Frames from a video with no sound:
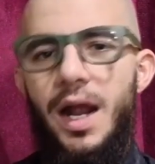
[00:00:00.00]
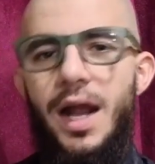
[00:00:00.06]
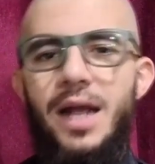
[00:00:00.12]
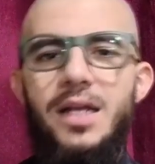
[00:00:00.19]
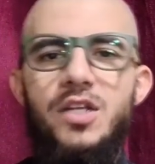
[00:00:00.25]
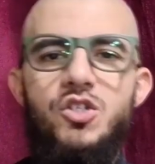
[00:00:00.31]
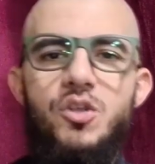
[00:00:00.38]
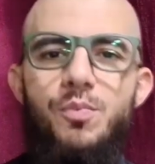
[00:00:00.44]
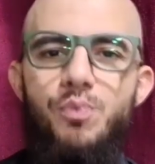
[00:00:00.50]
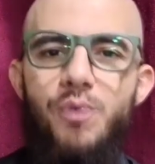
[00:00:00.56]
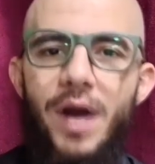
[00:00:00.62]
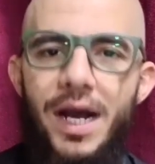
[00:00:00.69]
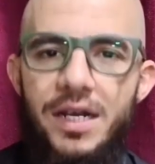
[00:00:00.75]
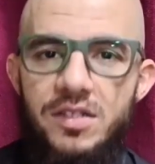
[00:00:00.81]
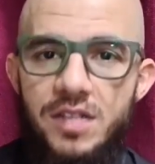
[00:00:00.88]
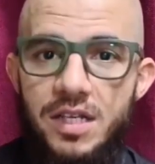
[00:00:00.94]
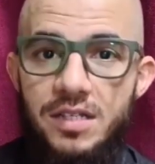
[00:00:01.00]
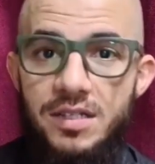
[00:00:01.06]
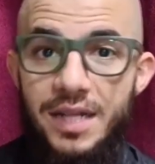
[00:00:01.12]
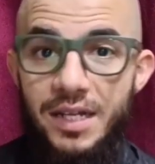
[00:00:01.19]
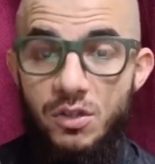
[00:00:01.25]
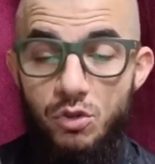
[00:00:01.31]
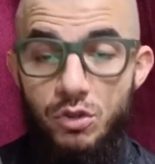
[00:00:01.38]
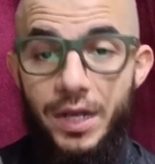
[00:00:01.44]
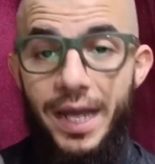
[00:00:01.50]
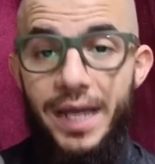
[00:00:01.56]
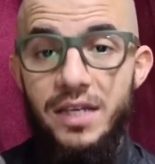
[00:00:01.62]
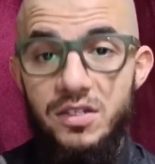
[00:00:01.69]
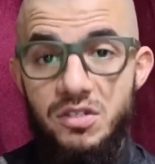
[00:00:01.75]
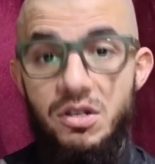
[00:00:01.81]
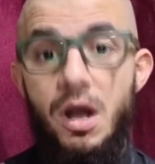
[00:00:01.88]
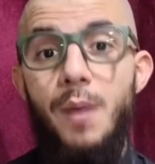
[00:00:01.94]
And the surprise is that
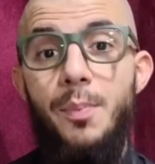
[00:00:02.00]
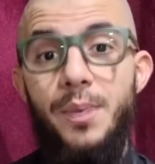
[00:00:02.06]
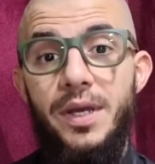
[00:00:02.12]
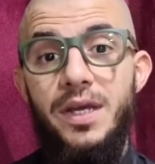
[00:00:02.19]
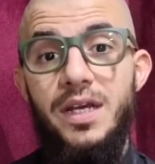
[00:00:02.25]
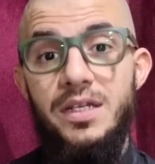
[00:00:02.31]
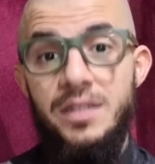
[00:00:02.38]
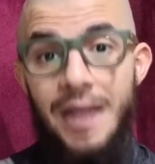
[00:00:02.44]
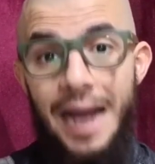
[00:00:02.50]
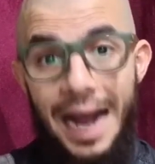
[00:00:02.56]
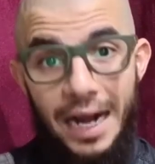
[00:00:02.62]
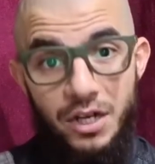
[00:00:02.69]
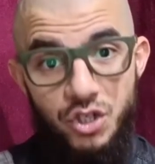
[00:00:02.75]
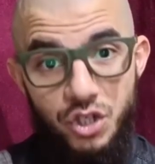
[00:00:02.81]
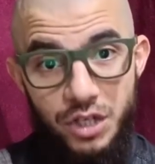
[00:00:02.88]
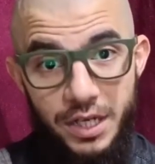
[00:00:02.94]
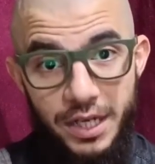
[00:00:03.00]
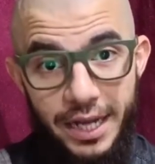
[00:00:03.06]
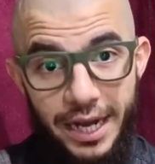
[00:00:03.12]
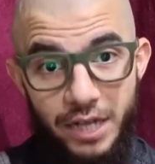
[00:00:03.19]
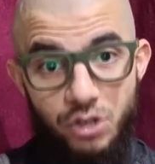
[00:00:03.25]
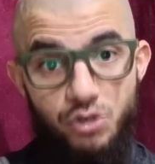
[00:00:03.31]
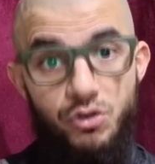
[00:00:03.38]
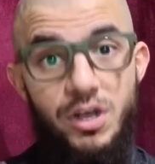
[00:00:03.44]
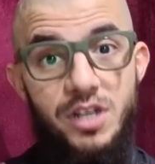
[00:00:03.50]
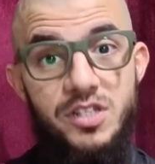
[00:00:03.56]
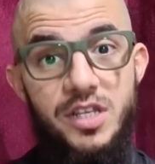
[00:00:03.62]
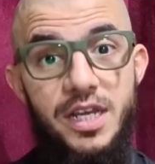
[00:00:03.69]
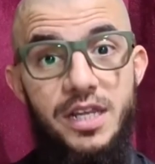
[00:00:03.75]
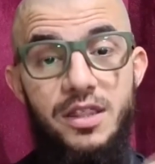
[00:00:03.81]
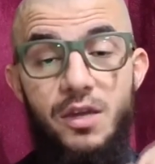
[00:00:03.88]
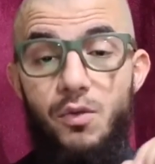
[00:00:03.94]
today's topic is actually
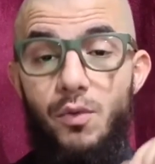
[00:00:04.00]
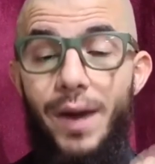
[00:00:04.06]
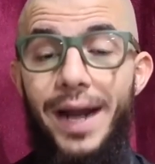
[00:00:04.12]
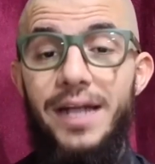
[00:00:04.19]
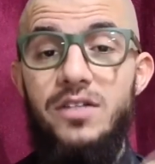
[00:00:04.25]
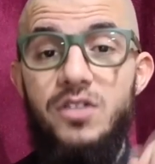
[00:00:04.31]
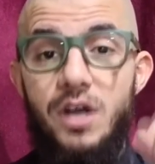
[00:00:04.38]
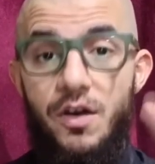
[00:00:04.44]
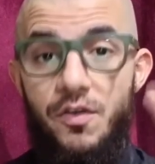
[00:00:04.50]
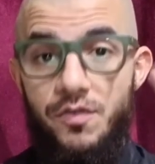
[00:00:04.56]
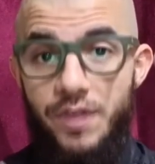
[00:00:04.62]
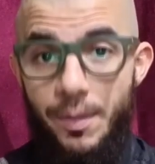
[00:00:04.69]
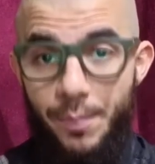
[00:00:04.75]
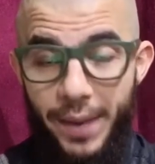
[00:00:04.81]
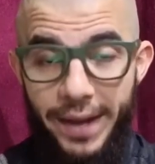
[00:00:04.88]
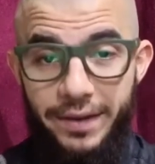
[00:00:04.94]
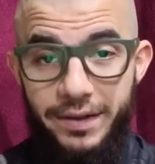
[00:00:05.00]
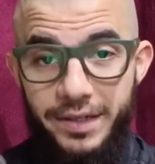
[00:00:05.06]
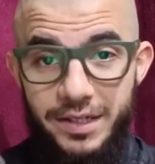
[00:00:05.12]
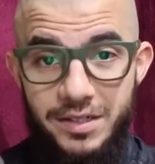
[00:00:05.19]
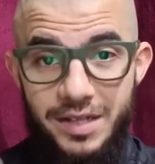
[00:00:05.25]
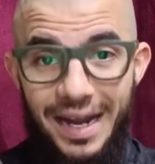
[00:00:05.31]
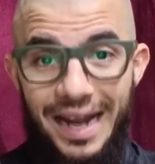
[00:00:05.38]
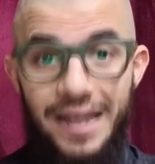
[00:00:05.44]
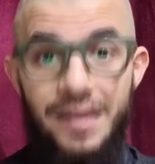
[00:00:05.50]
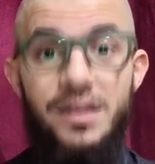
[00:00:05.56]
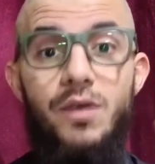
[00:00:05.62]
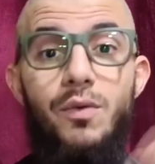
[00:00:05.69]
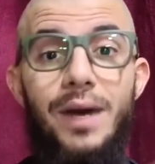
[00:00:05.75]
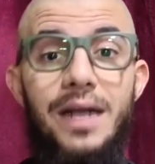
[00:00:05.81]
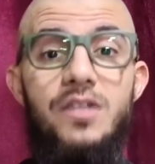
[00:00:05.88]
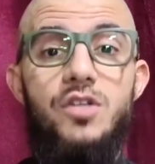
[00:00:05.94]
addressing the rights of the parents and
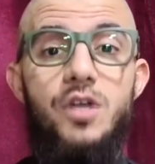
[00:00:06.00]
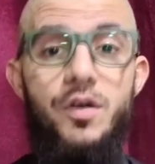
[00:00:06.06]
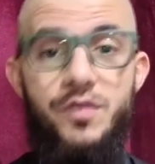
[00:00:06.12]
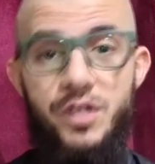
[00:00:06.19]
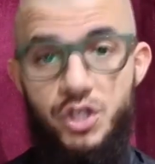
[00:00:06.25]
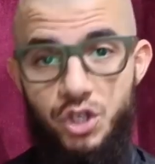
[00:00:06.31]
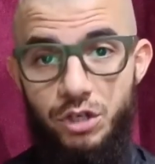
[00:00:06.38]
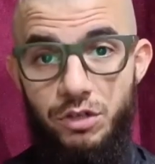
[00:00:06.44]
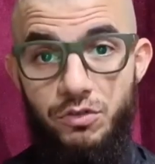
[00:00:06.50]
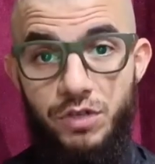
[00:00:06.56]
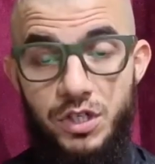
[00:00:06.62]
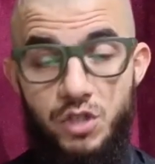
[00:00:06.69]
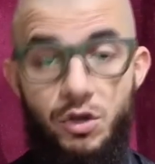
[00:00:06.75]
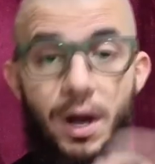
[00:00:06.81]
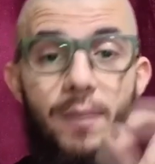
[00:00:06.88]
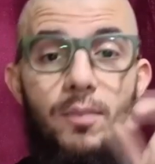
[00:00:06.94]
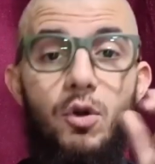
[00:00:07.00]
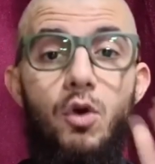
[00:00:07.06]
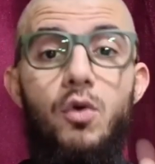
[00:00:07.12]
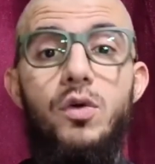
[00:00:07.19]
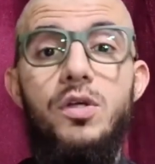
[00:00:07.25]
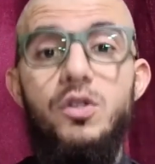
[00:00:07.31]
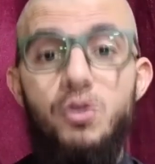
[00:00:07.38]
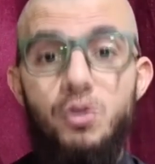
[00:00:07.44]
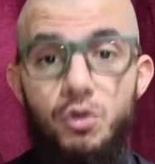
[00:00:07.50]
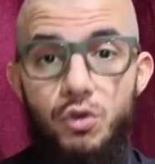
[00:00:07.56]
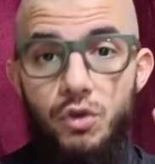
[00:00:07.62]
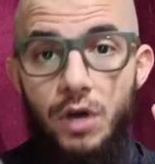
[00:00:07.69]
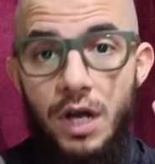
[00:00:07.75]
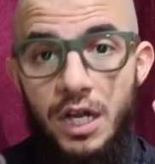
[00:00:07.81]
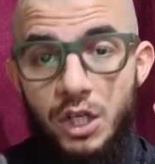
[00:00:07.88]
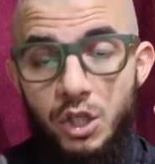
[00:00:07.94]
the rights of the children. So I'm going
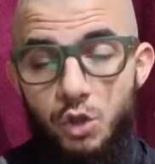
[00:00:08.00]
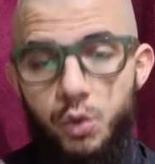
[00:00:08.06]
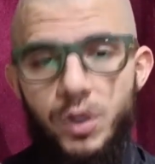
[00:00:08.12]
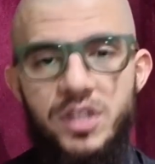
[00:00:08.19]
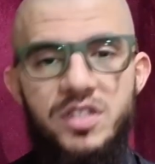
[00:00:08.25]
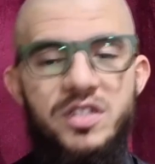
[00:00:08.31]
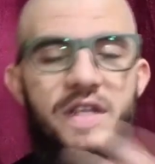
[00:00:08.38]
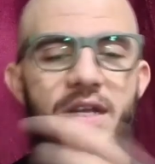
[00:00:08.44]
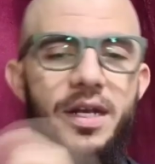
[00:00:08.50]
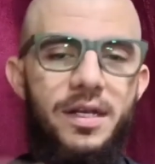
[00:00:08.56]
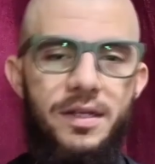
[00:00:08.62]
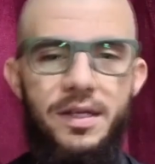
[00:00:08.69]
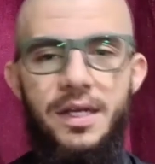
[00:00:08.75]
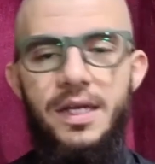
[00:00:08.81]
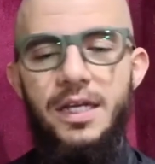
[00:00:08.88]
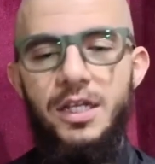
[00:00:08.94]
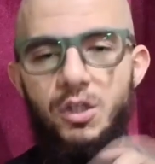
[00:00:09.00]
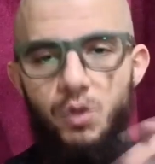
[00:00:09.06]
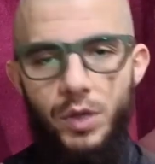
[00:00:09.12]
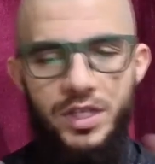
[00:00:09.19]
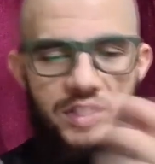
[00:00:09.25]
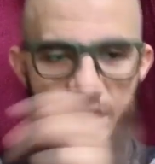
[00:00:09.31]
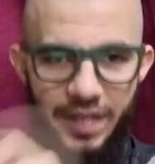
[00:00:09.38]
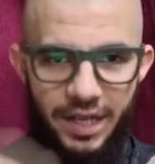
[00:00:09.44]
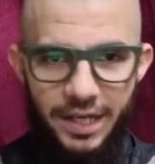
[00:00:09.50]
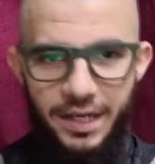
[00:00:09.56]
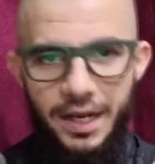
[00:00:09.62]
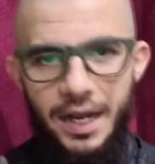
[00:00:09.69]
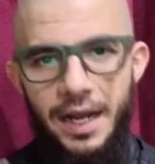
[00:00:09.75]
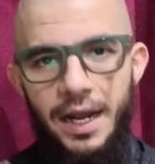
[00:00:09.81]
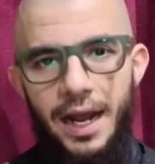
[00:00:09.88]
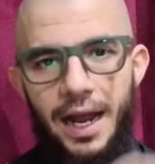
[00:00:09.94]
to twist
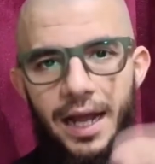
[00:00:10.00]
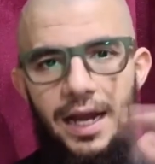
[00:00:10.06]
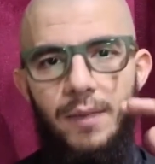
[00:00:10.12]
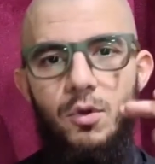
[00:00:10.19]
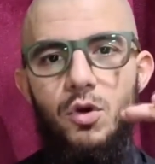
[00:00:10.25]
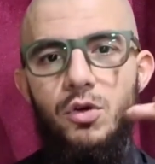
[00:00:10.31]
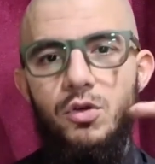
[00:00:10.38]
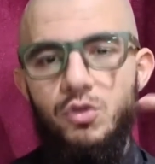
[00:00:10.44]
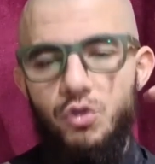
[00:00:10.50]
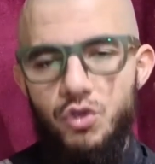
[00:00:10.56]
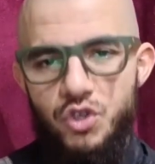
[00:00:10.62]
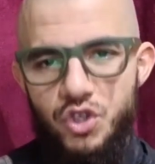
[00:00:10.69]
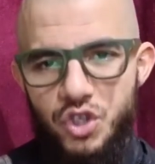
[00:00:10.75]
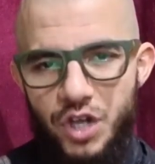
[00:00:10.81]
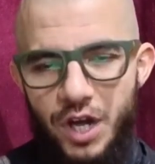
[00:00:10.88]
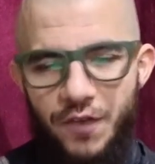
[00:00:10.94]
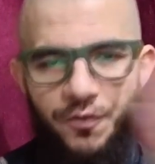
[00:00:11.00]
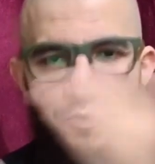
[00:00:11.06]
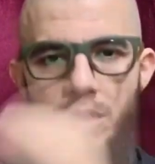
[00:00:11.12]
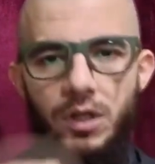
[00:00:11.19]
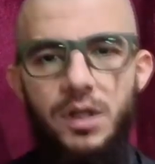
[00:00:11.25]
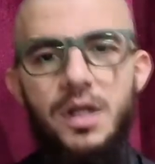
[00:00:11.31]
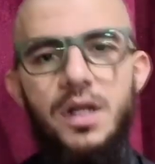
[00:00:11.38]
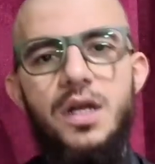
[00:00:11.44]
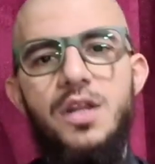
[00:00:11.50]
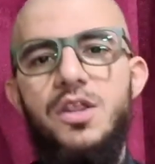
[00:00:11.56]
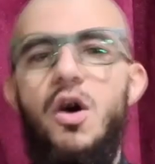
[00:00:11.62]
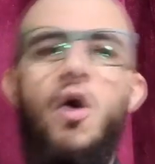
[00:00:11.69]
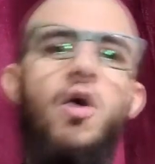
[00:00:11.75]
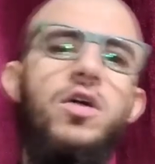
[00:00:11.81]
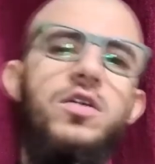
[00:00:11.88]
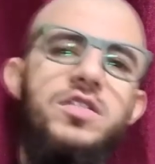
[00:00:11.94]
it, and I'm going to shuffle
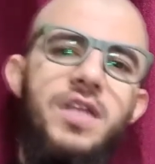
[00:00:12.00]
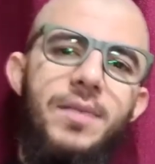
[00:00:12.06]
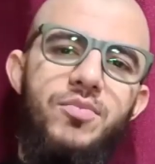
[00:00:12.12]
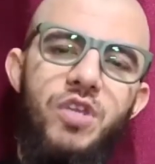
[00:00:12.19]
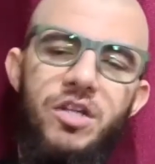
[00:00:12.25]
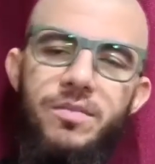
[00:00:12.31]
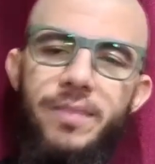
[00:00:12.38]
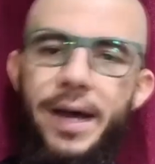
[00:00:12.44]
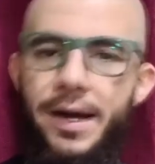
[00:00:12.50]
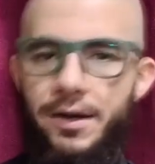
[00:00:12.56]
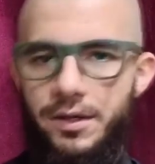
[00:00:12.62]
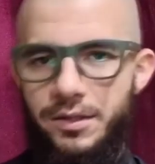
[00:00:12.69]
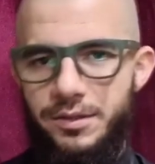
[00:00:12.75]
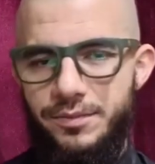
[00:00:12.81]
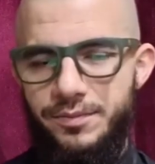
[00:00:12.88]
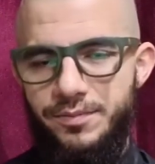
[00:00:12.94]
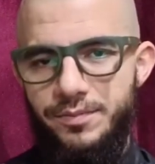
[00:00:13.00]
the whole subject matter.